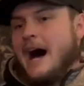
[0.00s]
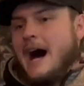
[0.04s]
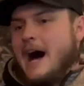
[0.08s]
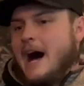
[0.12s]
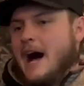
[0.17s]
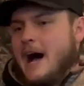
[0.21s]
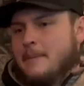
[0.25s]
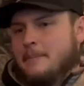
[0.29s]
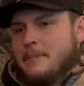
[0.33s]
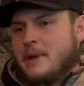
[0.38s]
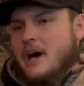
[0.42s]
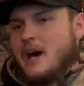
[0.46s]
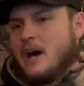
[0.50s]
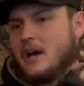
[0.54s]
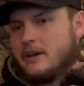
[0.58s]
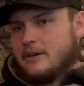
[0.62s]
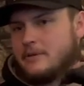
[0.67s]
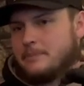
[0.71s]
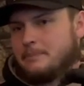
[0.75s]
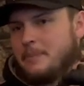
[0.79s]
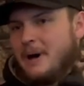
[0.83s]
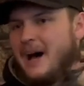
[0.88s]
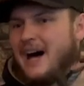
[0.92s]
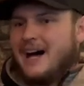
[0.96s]
I'm
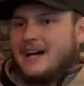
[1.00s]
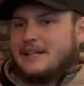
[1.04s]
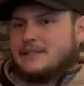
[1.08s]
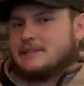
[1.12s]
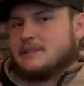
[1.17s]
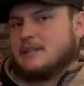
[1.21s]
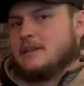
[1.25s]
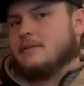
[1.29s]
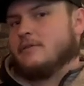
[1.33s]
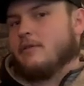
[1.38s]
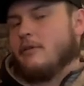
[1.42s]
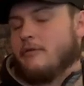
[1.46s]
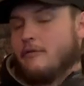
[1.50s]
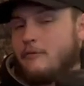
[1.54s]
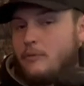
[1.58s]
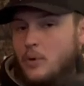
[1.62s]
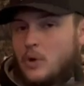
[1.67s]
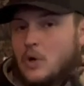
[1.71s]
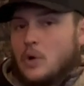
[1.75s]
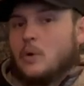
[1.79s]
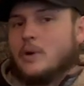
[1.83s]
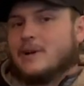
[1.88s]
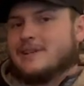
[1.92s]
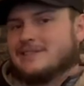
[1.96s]
not positive if
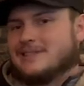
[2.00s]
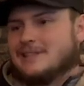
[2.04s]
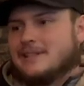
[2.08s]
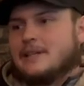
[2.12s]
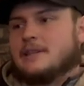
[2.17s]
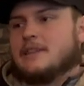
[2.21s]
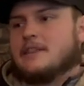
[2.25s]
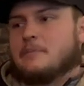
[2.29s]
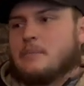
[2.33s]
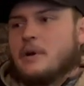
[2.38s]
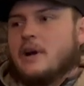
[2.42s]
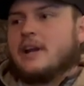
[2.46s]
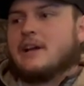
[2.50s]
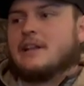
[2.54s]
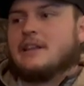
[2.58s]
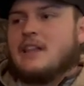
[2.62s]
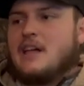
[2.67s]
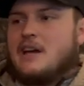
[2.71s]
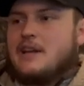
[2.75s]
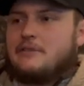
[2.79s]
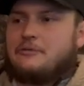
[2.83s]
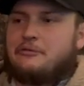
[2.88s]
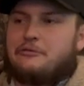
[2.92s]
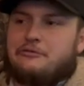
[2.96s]
we're going to get the brake
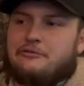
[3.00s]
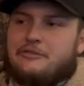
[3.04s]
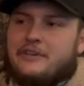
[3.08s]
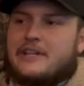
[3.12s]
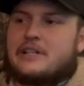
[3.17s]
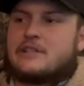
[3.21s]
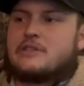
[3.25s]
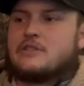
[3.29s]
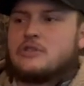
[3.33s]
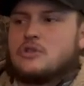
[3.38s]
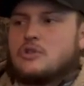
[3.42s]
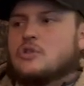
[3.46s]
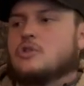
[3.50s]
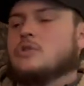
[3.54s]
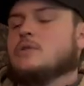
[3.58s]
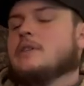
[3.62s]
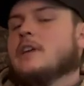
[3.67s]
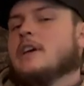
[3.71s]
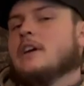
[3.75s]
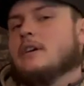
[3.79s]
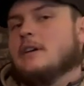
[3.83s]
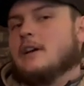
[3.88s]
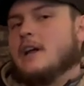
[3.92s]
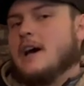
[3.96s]
line fixed
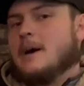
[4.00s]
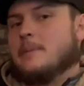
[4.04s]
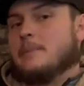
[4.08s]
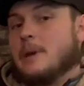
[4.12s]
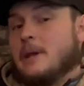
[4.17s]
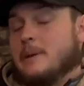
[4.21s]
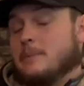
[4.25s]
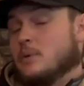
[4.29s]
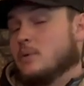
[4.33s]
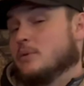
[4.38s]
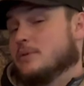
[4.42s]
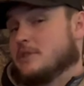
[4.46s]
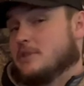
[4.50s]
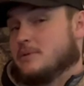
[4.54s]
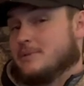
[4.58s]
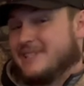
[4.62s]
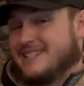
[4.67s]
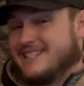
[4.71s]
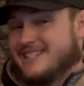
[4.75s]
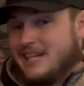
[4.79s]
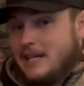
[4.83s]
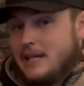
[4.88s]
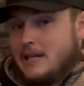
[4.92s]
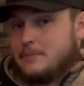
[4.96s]
today or not, but I'm going to
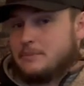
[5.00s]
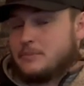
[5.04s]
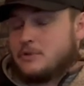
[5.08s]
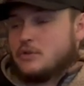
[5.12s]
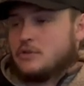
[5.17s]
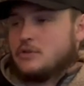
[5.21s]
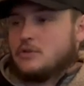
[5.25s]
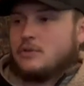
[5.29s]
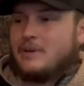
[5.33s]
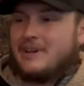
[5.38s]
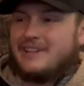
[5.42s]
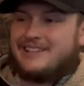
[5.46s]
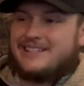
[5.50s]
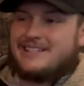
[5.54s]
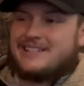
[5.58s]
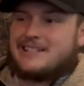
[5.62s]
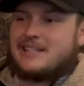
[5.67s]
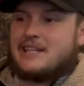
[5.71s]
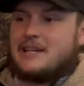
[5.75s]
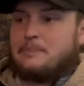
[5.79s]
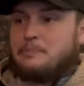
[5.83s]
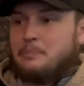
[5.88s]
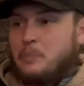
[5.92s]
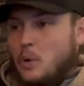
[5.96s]
attempt to at least
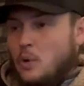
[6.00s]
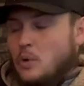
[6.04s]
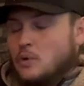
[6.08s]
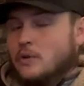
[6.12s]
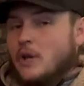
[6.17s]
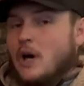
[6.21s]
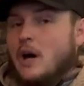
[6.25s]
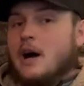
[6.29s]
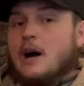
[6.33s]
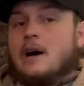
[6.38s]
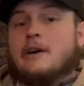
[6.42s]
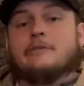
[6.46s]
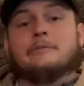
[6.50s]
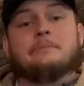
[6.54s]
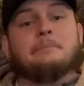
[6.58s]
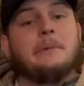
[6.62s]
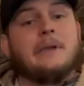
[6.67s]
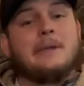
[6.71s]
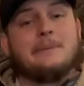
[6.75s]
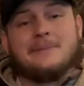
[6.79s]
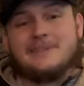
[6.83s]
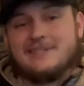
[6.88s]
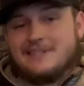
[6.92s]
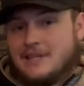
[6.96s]
get it pulled off,
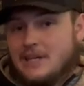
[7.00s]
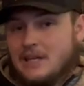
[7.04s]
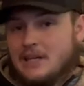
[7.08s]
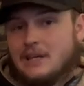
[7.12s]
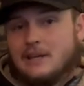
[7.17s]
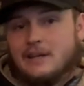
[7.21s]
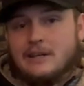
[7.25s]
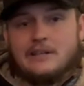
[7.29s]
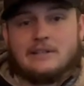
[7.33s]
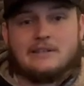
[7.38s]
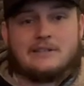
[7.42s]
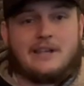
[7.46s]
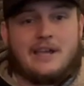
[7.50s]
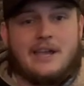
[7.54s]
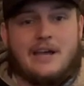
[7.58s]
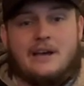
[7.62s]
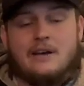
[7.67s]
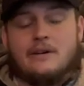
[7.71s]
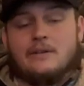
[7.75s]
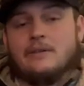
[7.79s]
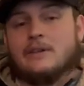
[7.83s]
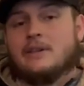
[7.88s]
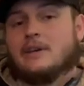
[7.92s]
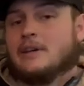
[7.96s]
maybe take it in
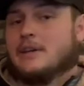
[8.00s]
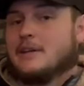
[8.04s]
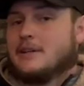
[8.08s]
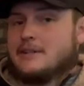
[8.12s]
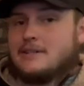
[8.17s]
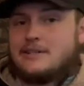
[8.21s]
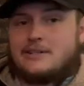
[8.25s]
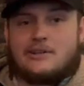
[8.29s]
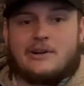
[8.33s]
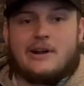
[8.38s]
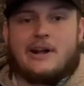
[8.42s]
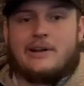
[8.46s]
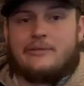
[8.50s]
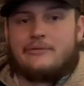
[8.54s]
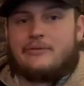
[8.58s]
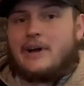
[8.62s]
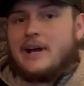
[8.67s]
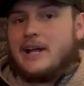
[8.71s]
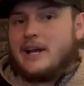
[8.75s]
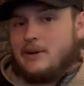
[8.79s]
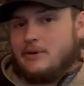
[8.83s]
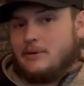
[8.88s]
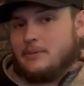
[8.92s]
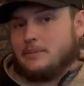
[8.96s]
down, try to
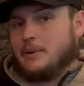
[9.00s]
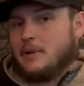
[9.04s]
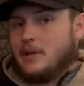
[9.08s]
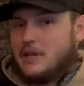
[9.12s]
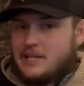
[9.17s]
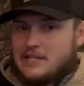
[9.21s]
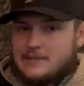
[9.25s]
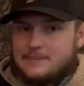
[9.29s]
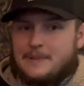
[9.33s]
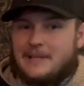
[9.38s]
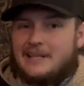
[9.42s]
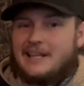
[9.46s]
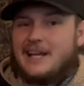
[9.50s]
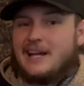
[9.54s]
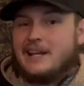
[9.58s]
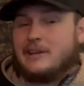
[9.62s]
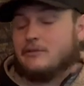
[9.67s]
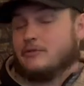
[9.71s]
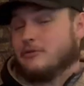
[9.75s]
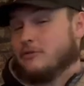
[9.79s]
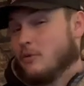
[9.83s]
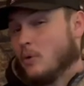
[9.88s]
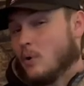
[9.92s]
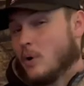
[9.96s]
find a replacement line
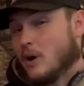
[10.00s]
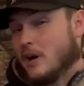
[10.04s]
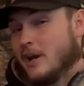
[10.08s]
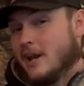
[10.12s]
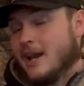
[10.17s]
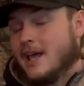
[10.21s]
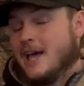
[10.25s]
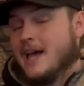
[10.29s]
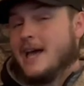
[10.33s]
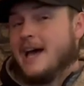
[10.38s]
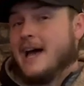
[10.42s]
for it.